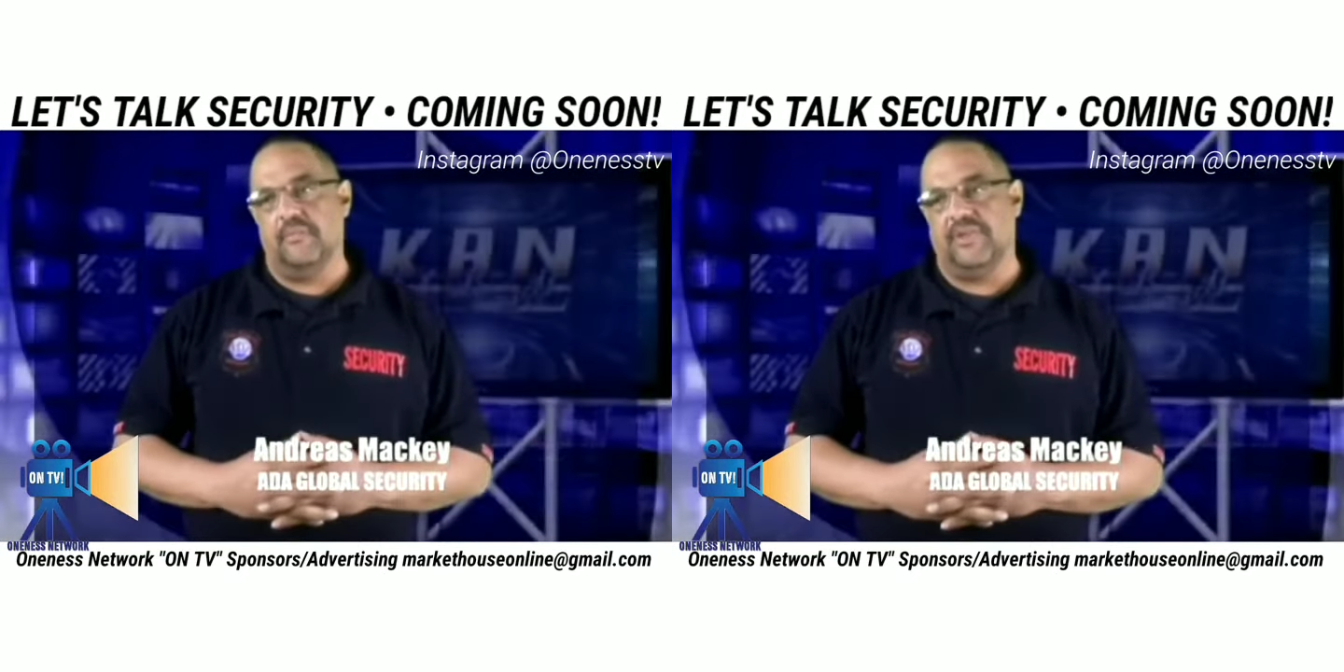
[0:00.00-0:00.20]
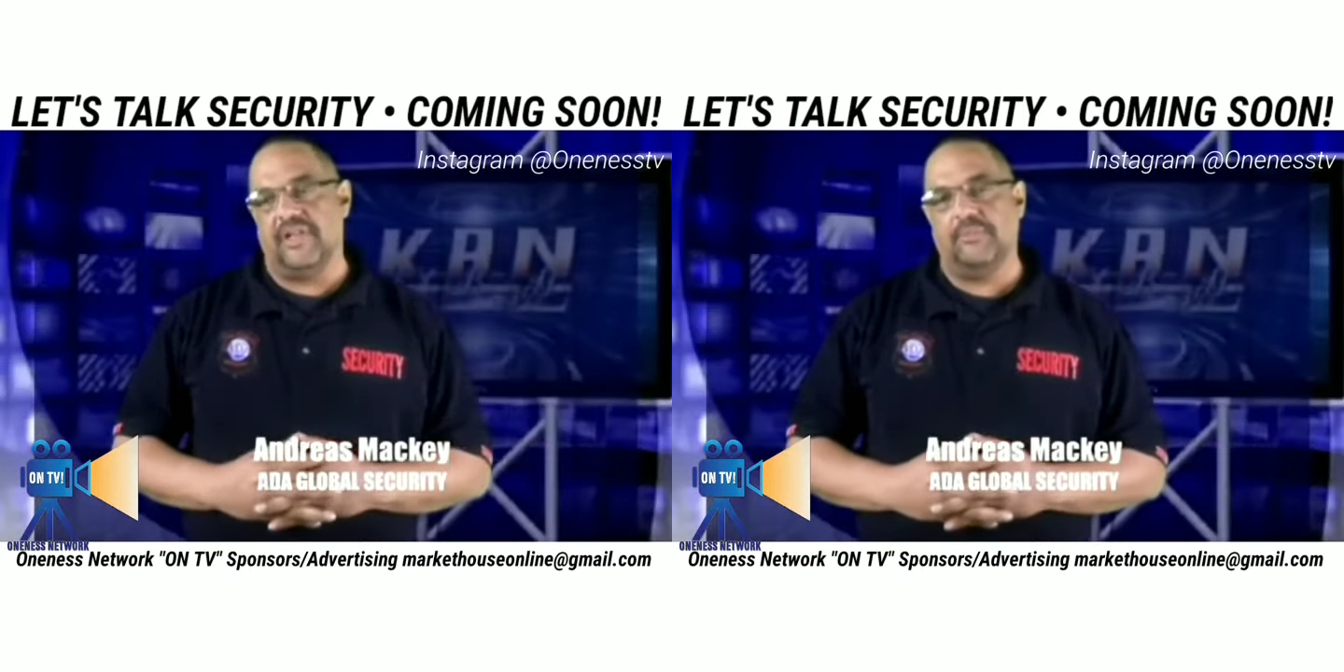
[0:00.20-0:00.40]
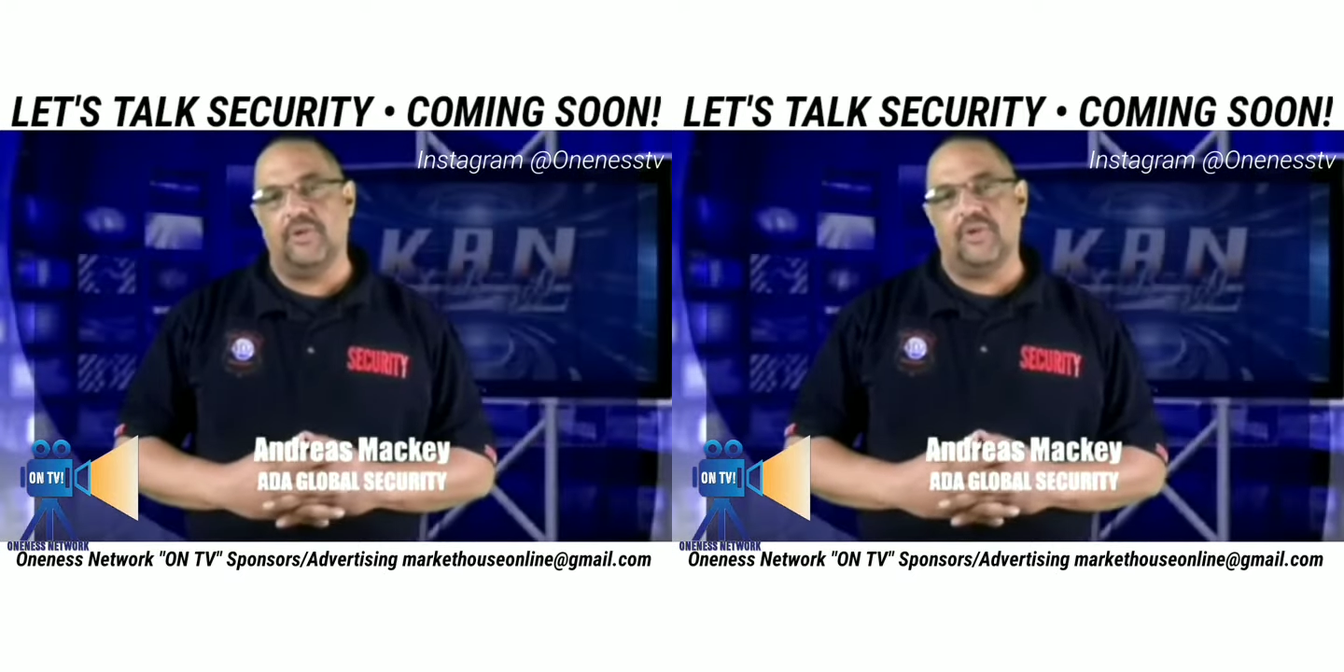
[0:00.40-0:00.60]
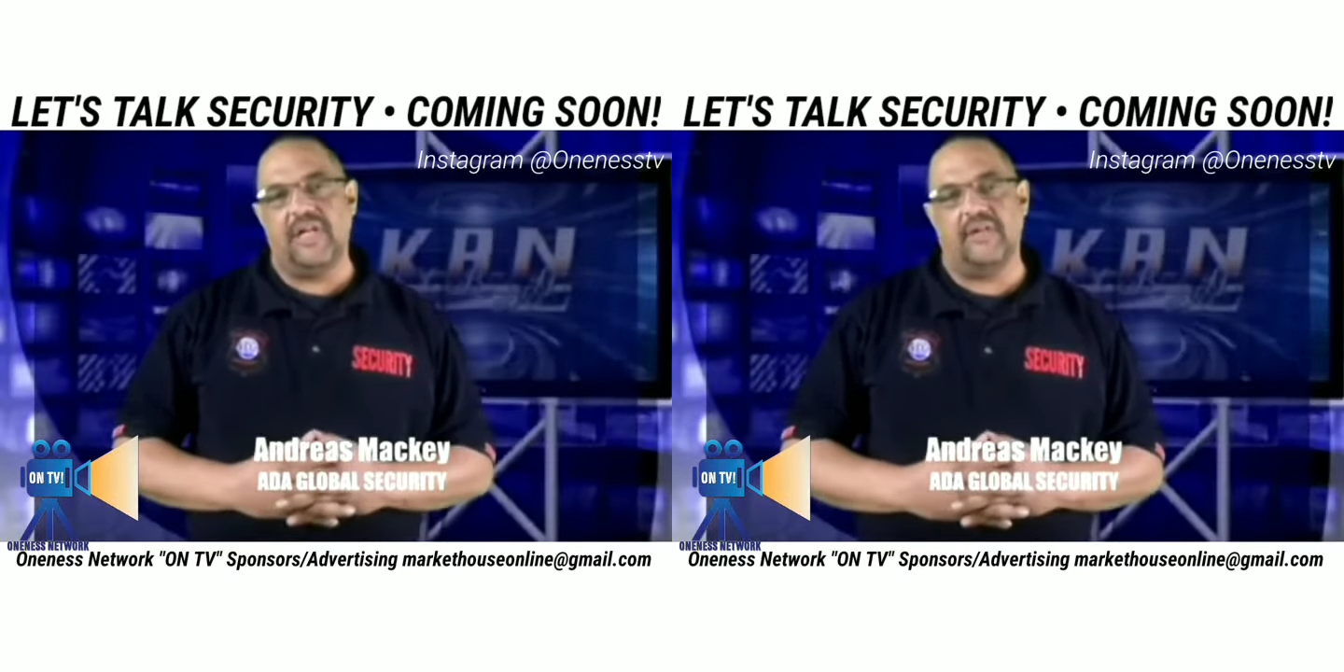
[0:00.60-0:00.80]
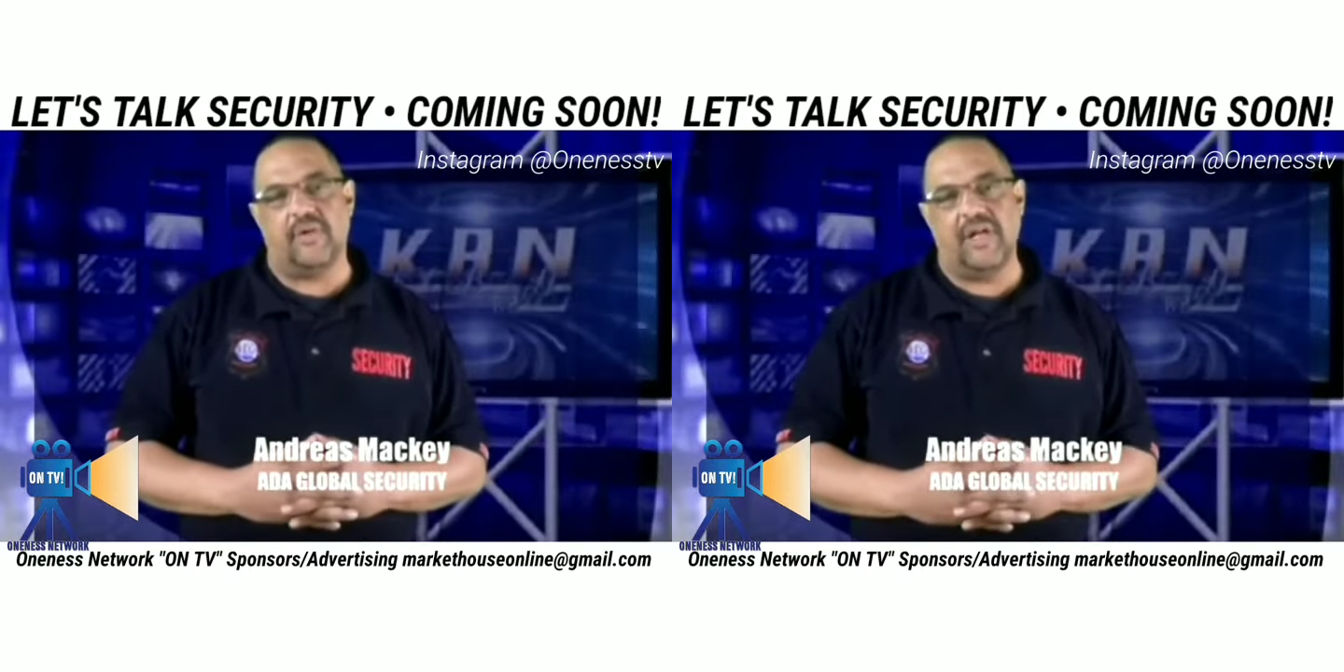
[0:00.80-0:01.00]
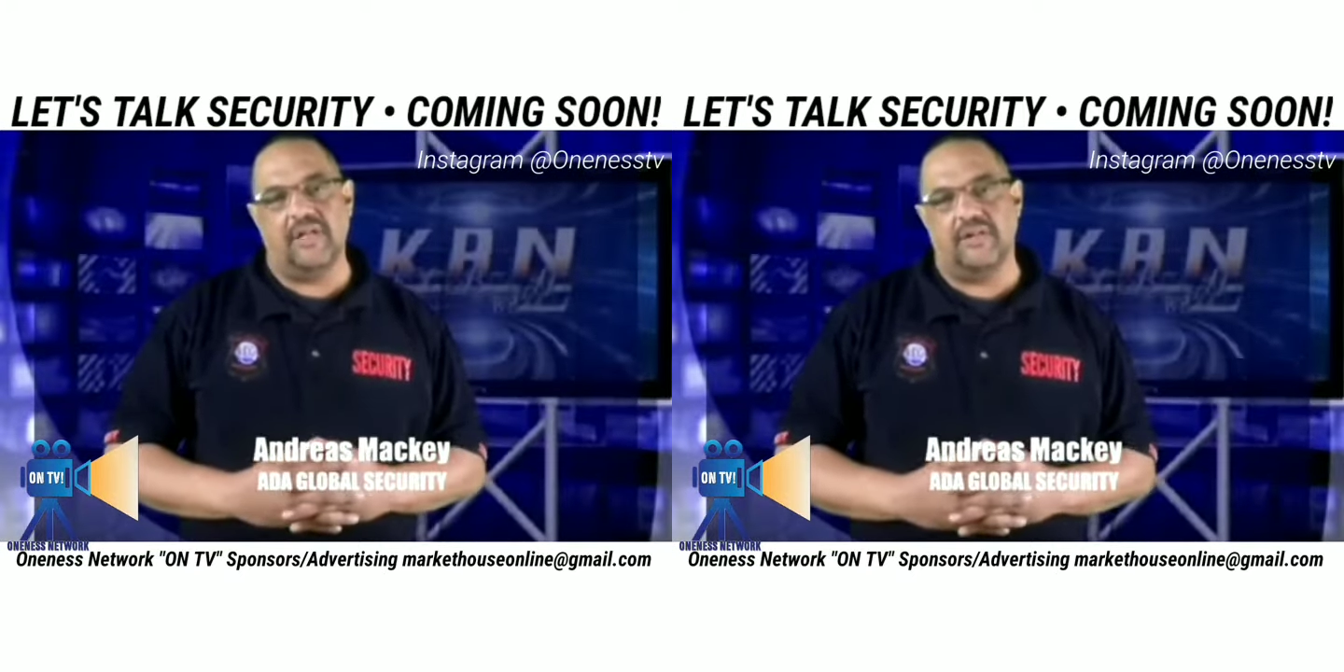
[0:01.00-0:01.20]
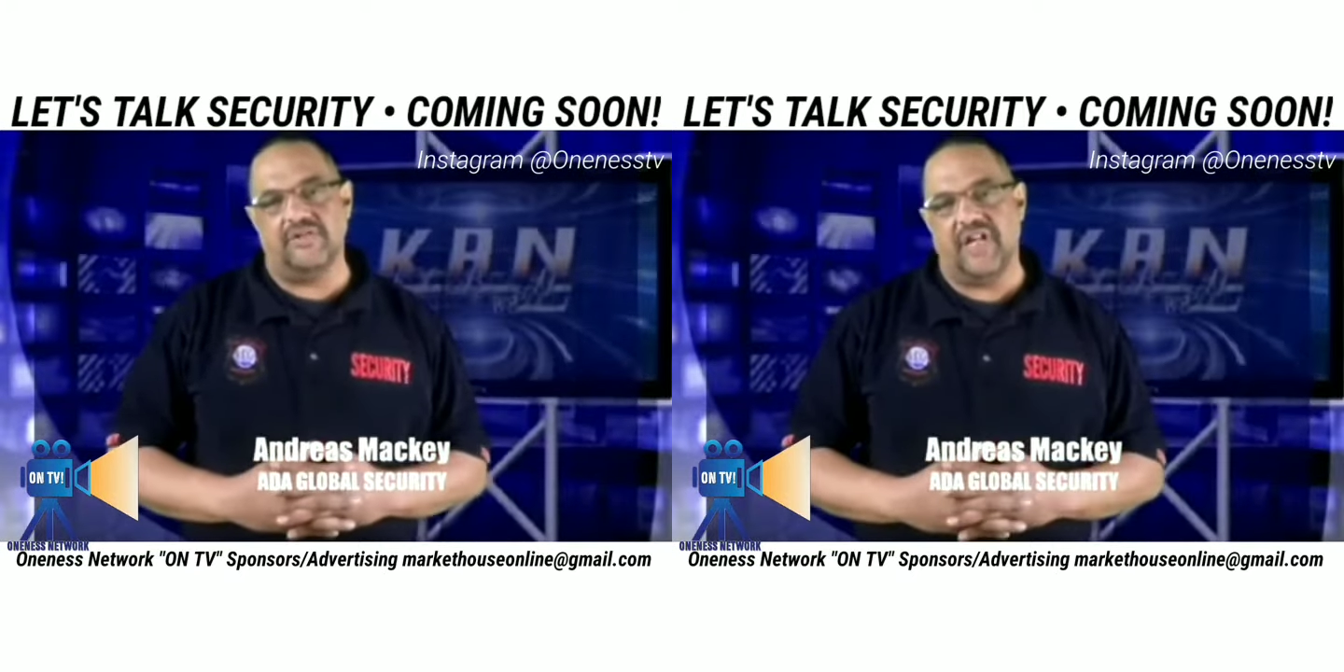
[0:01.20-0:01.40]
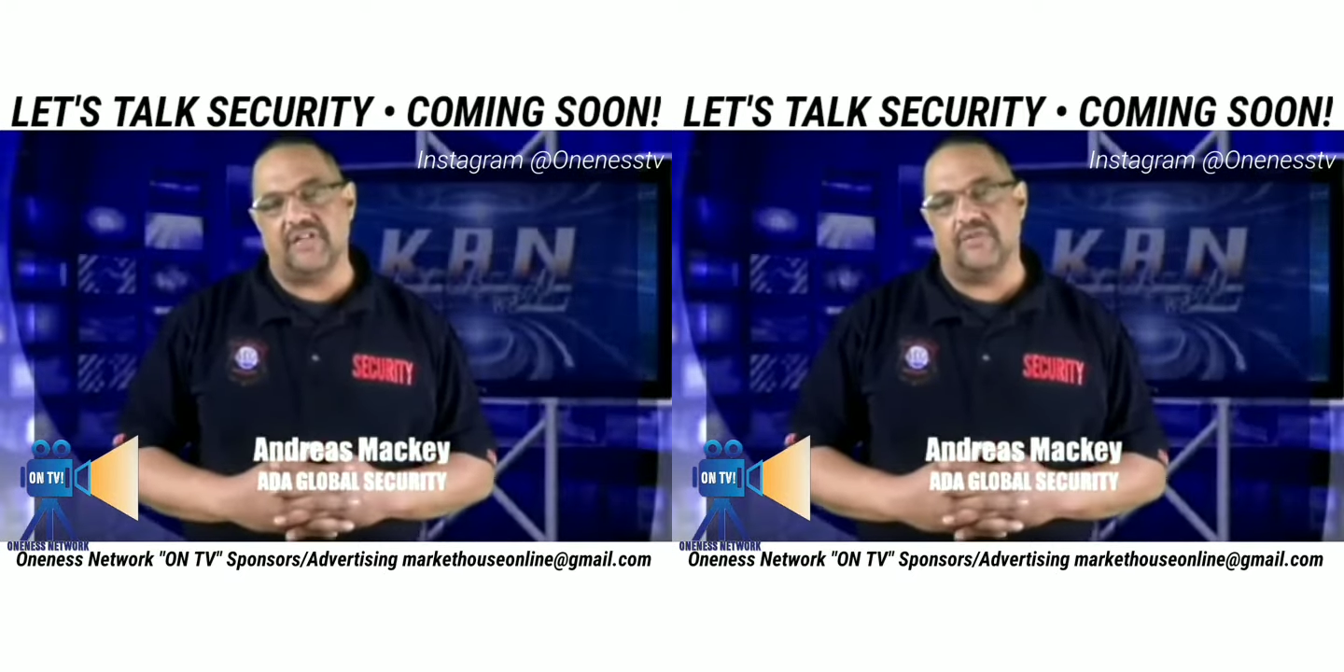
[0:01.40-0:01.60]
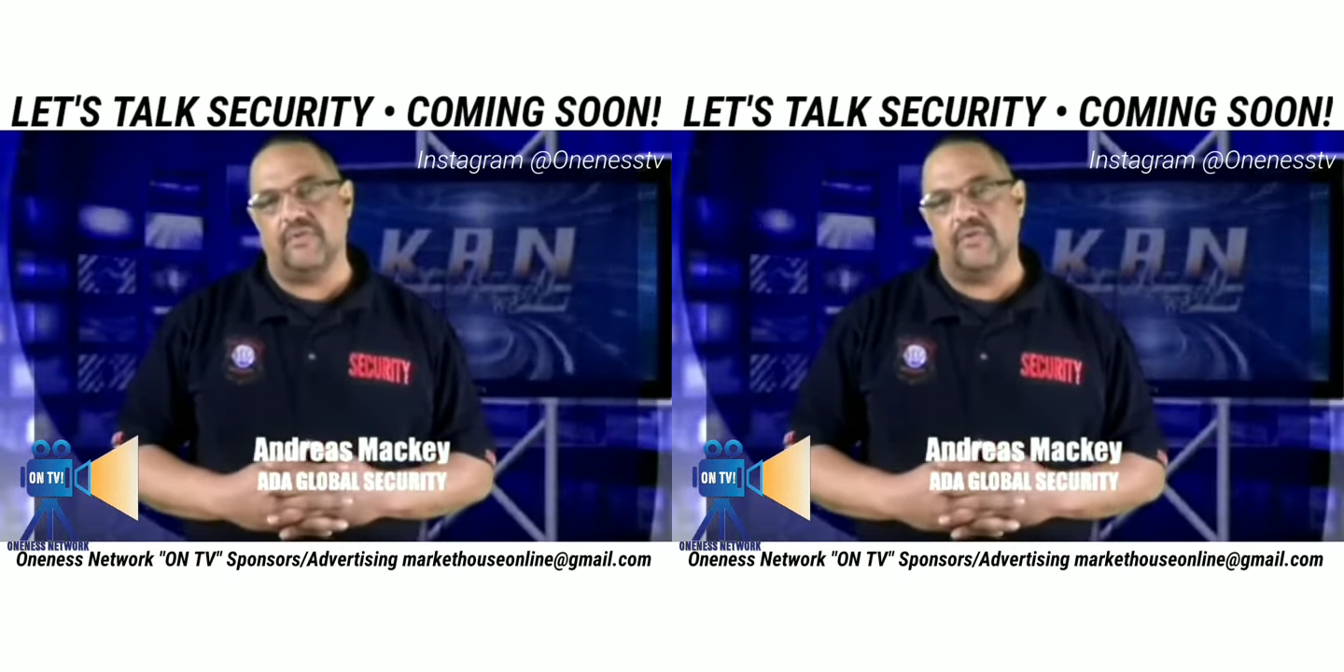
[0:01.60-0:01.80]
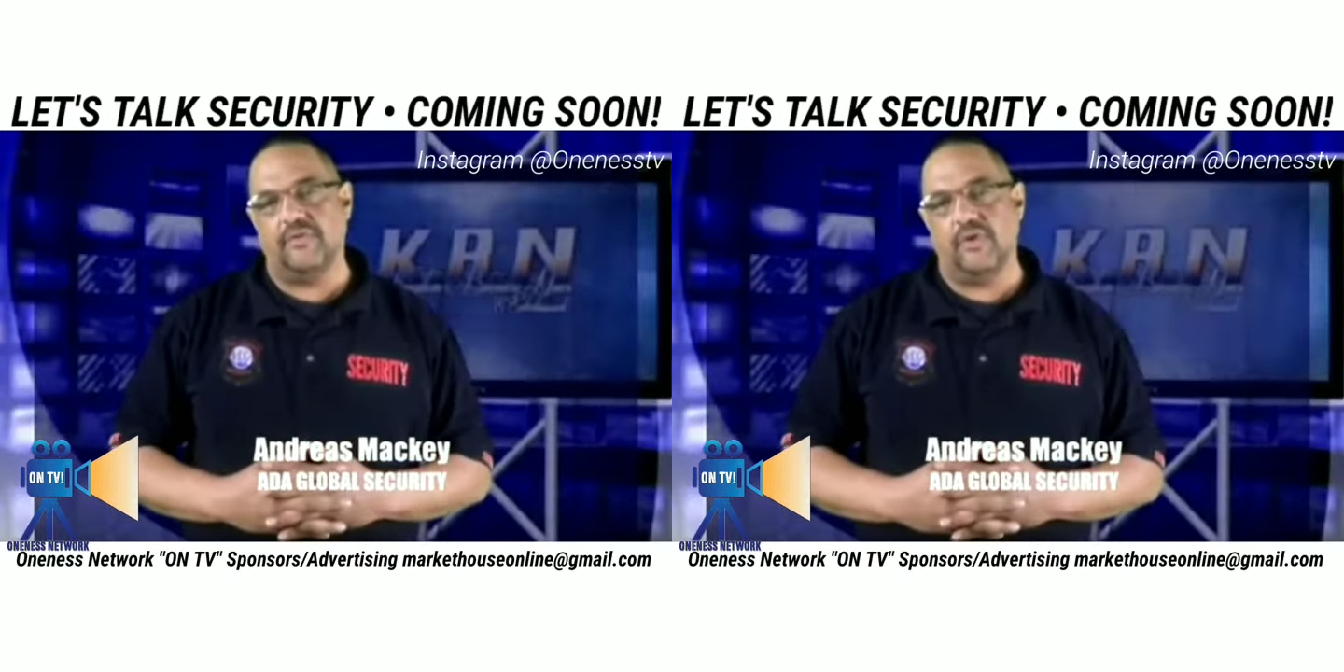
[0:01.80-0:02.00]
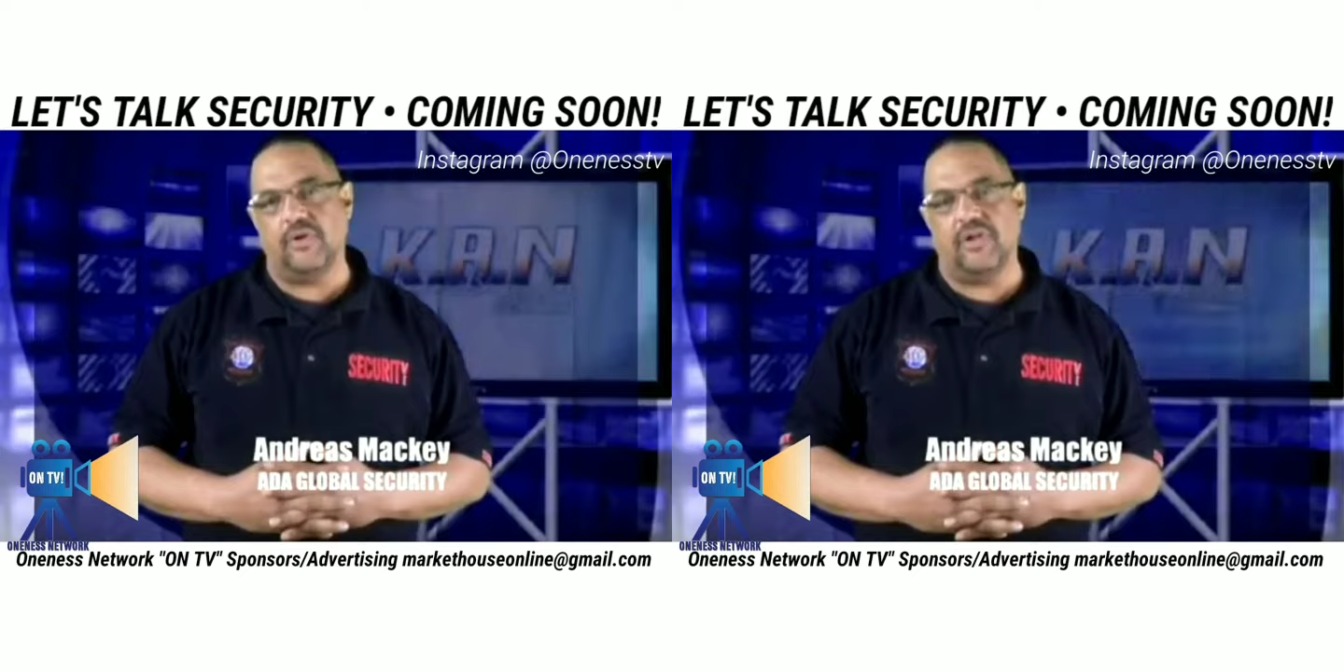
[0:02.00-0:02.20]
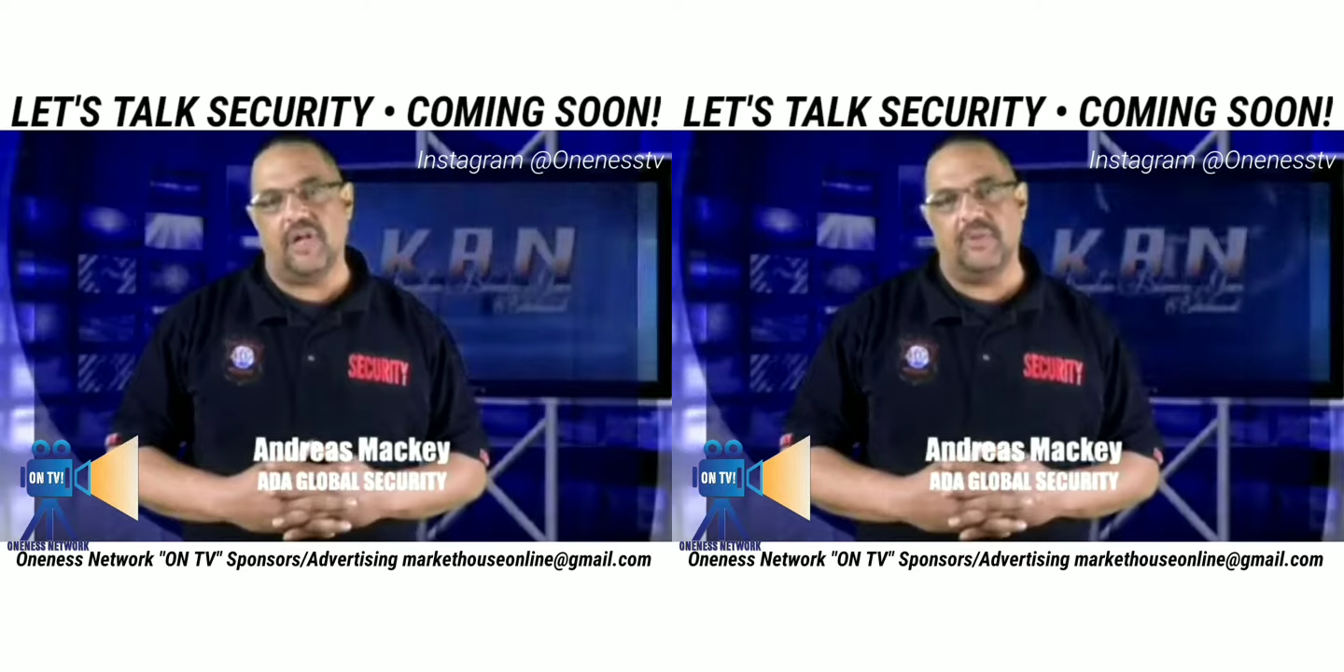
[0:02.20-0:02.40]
But I'm located right here in Jacksonville, Florida.